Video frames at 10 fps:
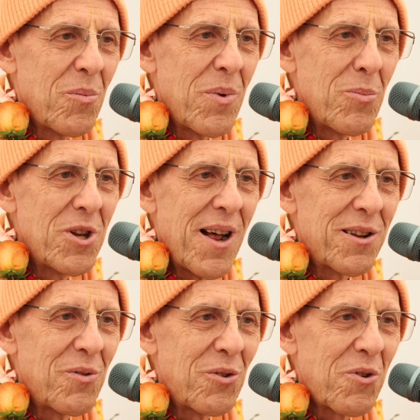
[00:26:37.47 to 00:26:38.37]
Maybe not
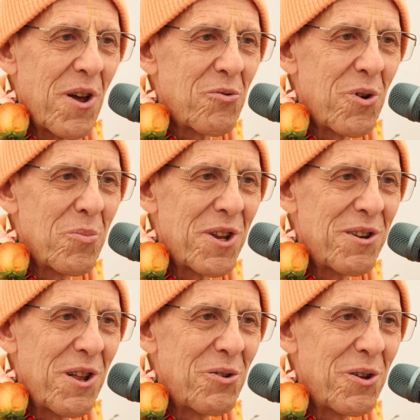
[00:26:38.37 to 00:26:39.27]
in this country, but in
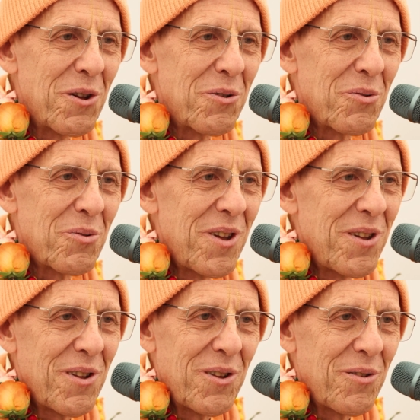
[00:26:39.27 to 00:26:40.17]
India,
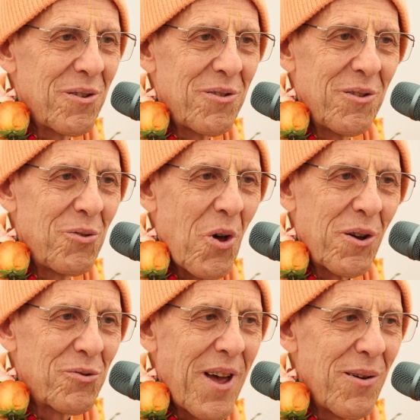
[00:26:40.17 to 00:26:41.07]

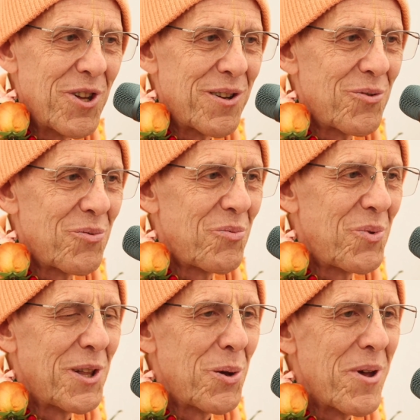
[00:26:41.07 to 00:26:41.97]
dogs have it
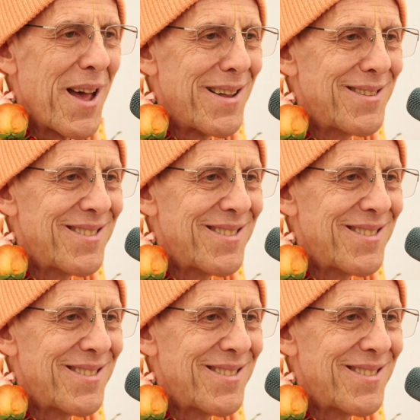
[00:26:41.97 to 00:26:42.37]
really bad.